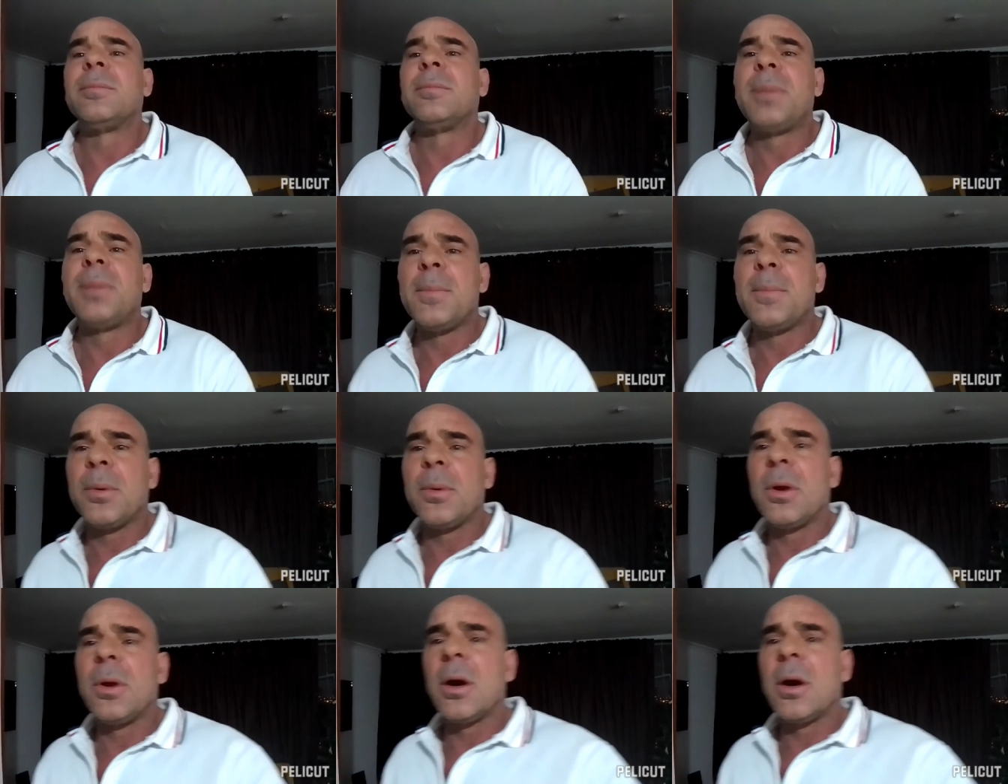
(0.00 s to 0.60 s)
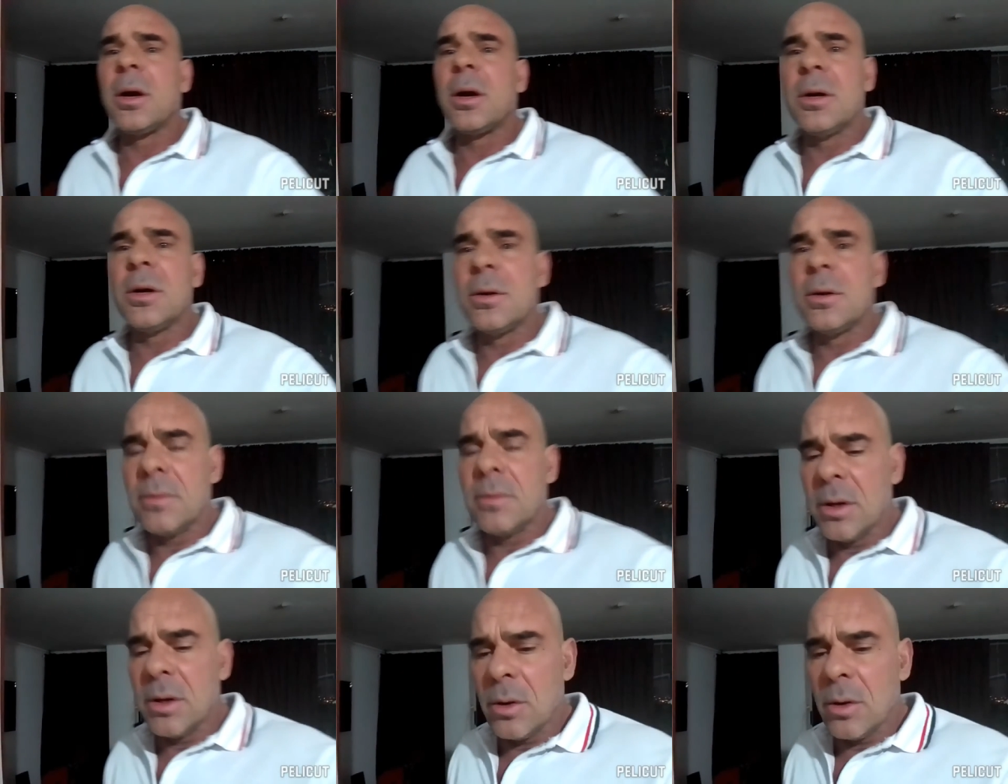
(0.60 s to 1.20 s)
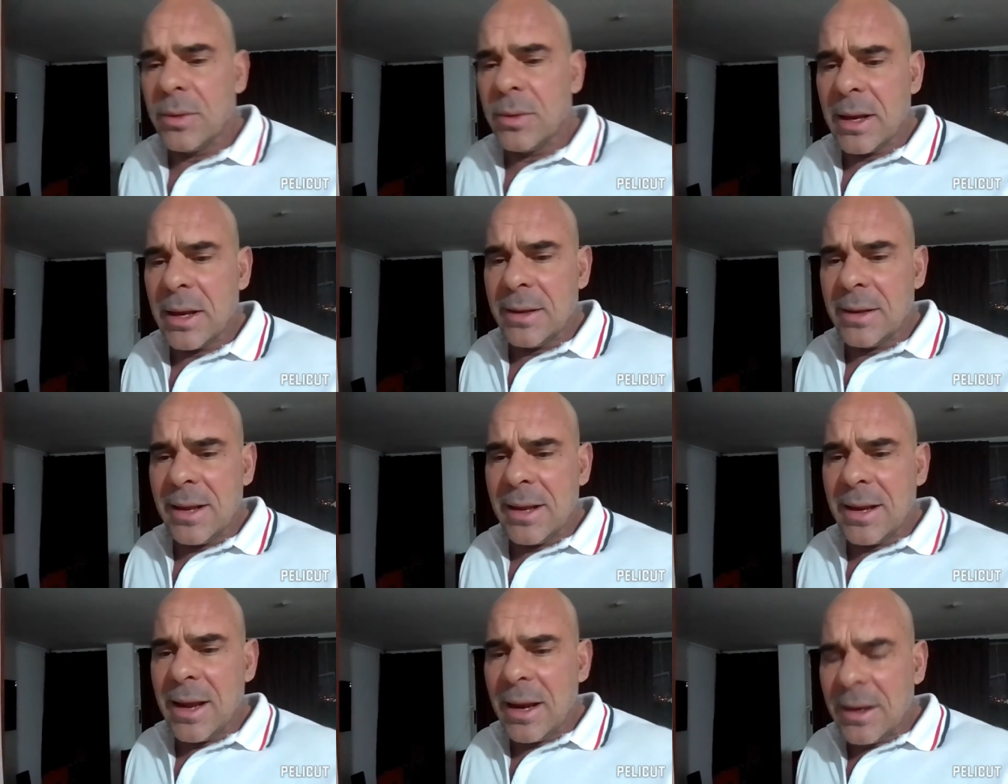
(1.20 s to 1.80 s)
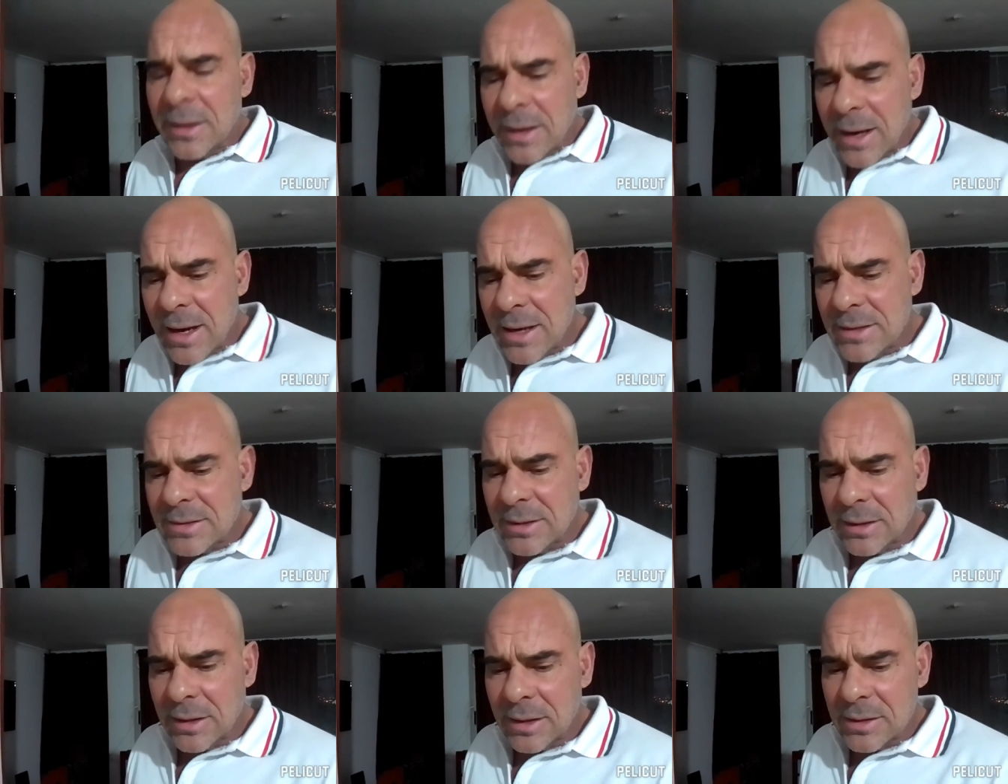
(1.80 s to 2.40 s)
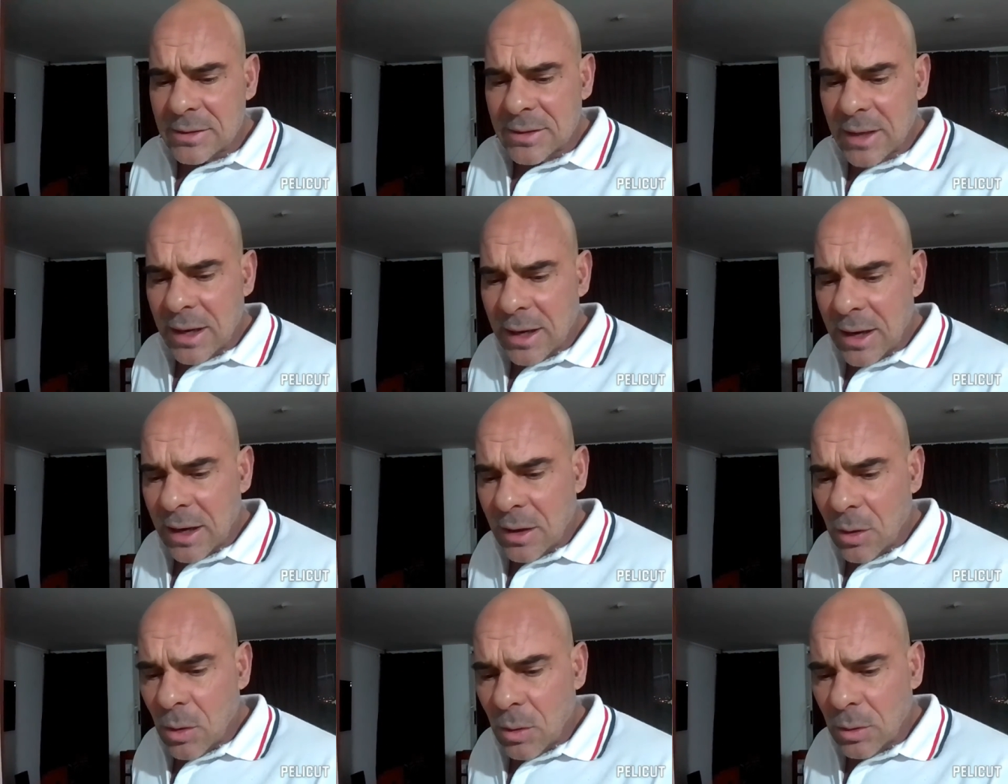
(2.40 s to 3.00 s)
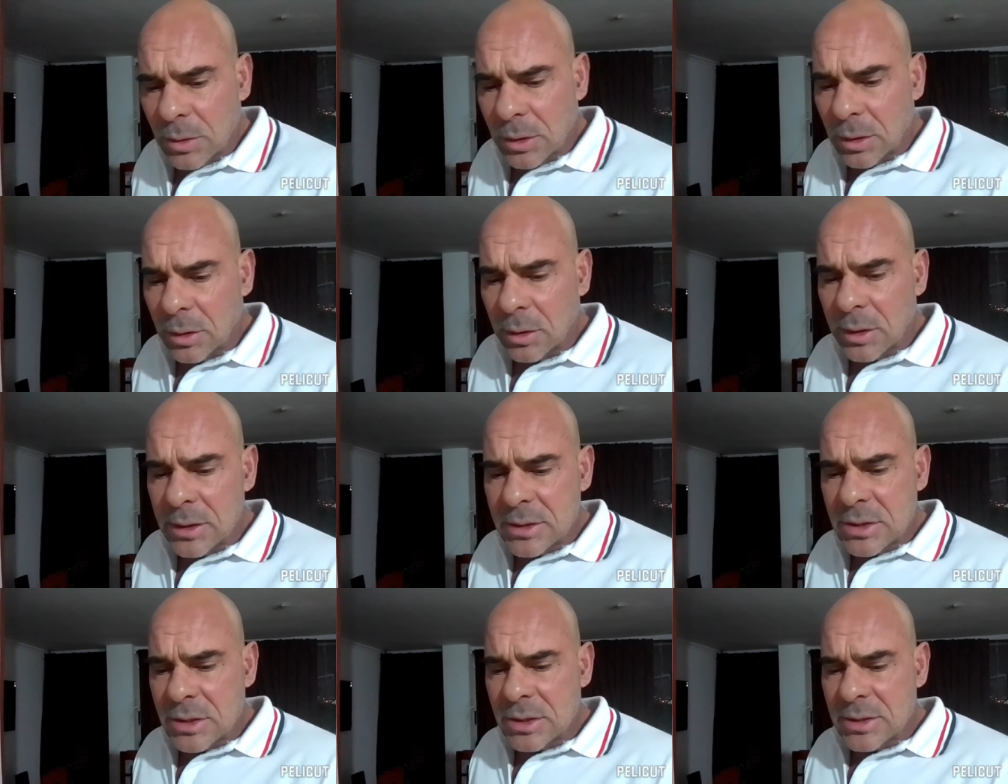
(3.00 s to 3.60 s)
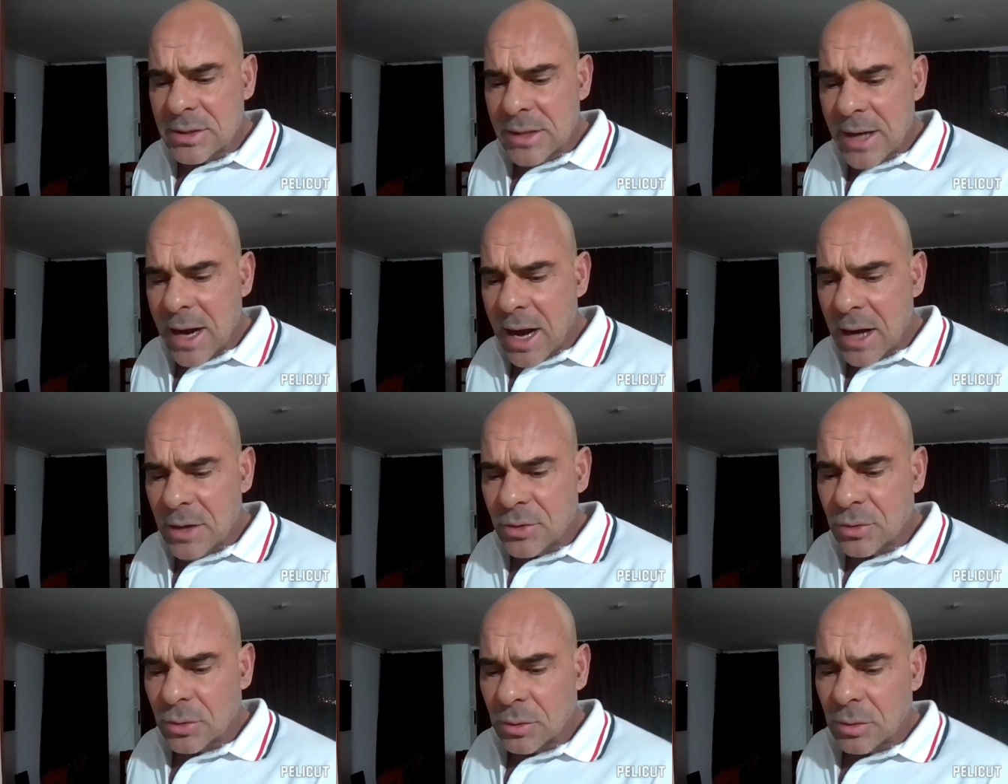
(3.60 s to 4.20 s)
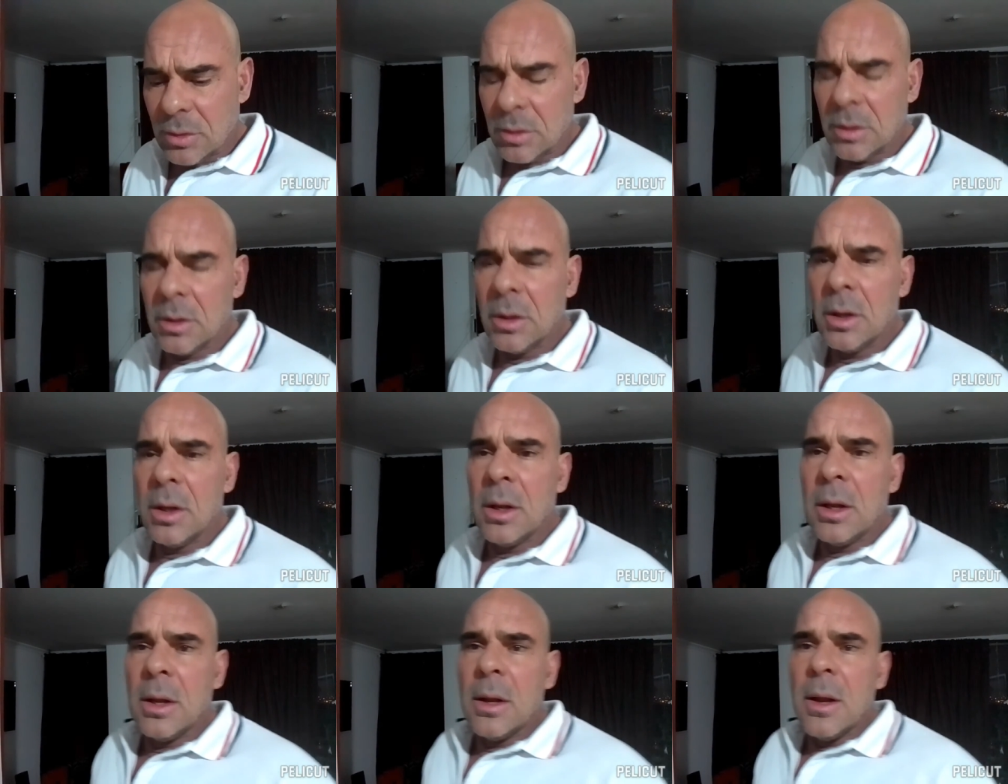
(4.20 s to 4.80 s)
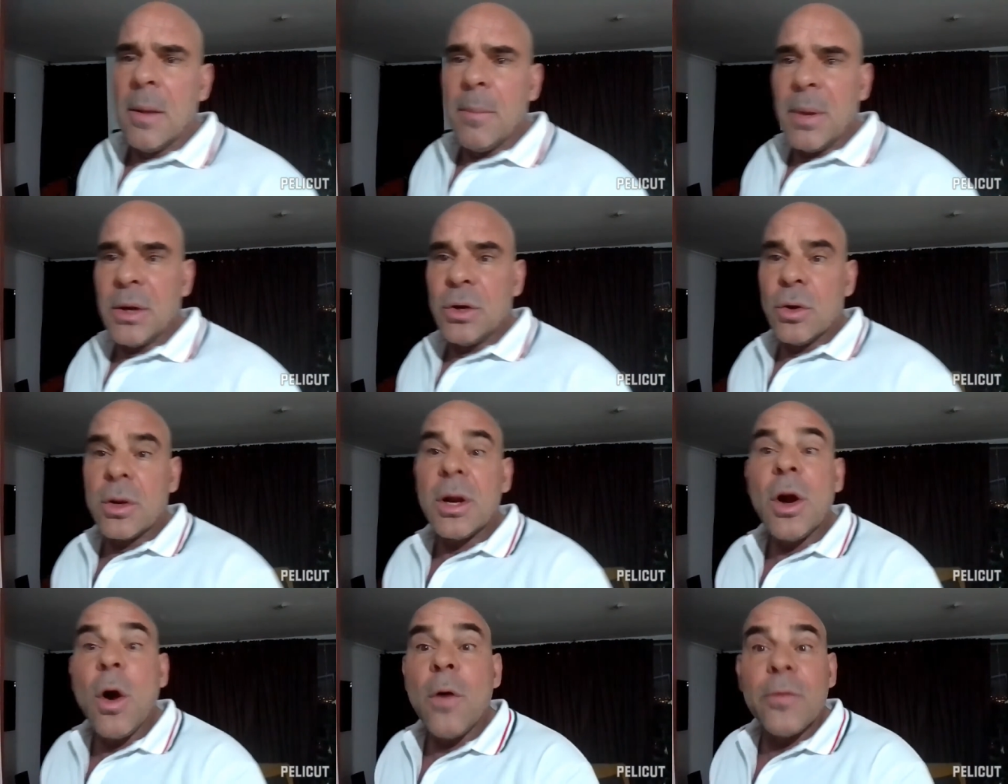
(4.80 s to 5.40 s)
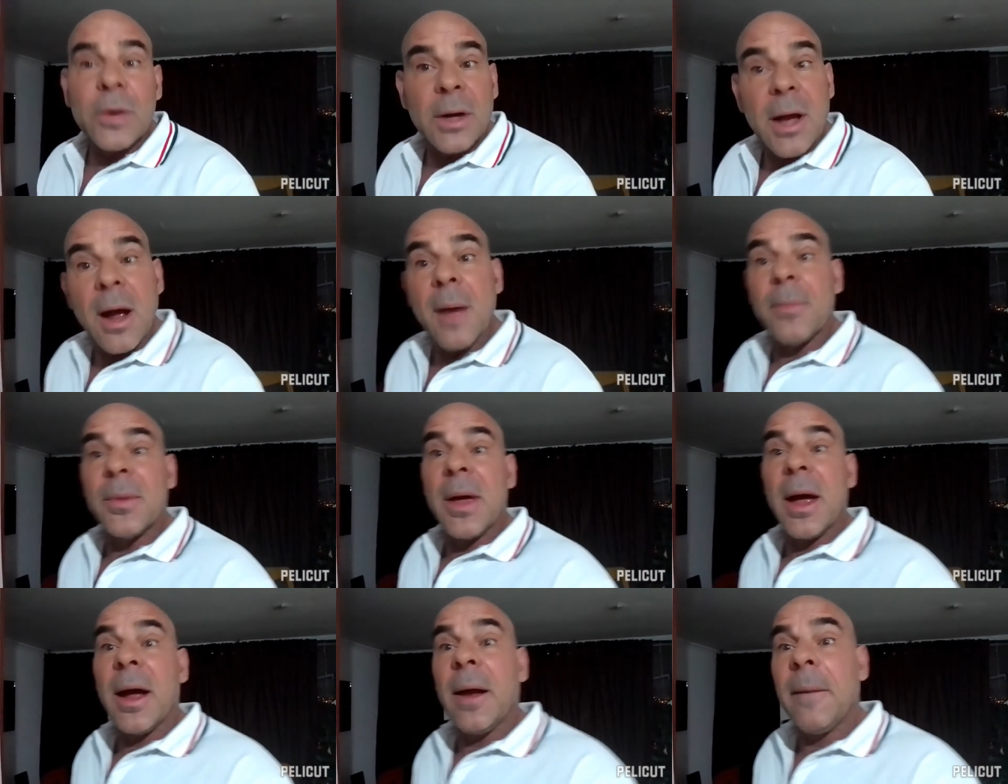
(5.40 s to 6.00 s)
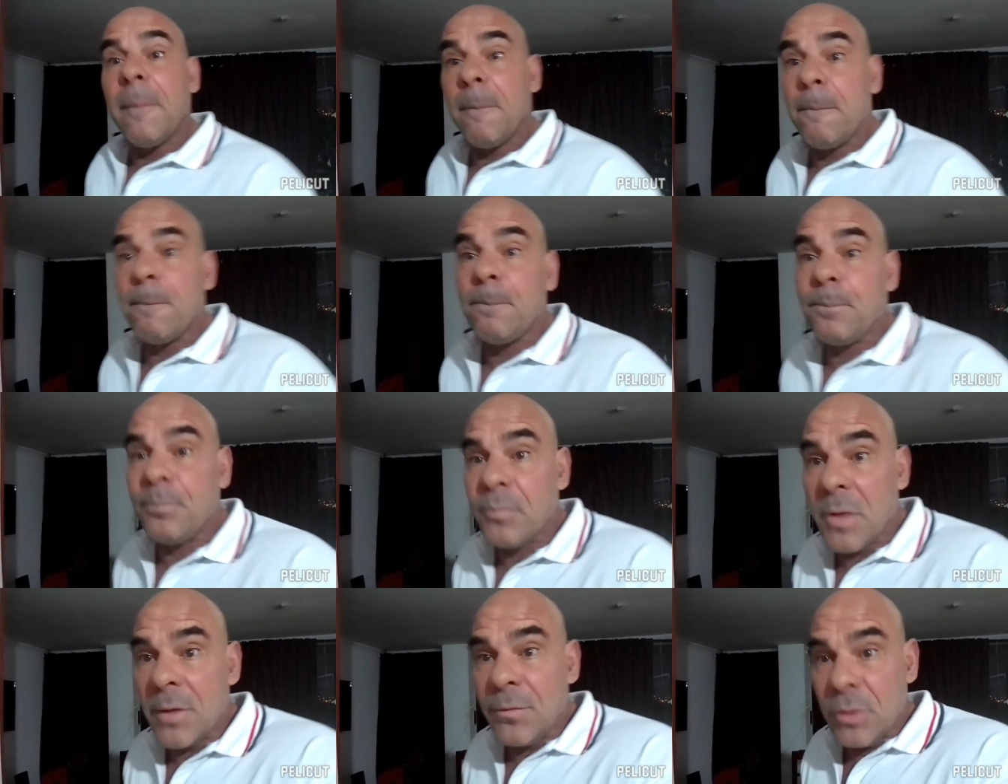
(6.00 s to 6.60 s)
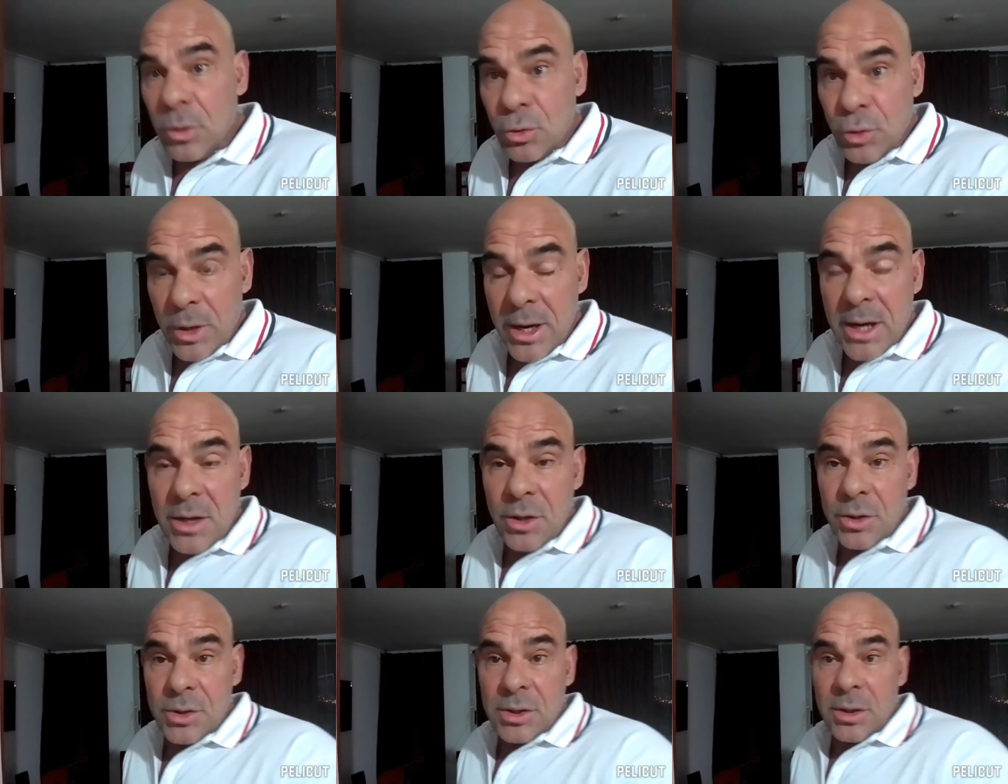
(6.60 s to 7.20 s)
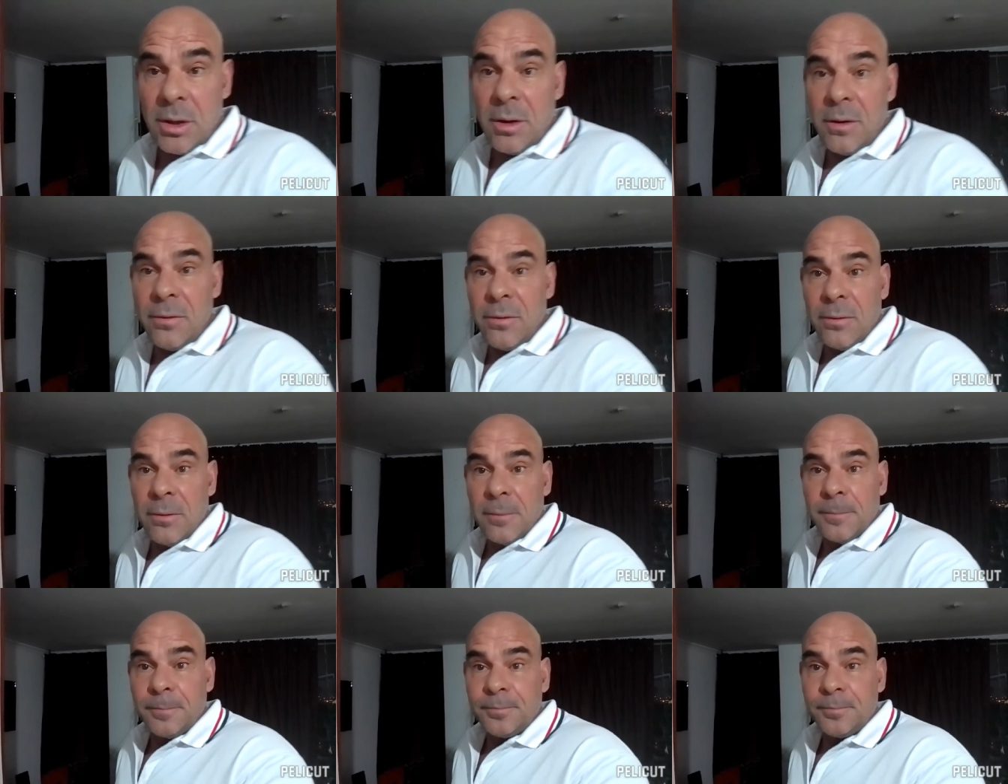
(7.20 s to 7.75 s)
People aren't, they get lazy as they get older. It's just natural. But you can overcome that if you train yourself.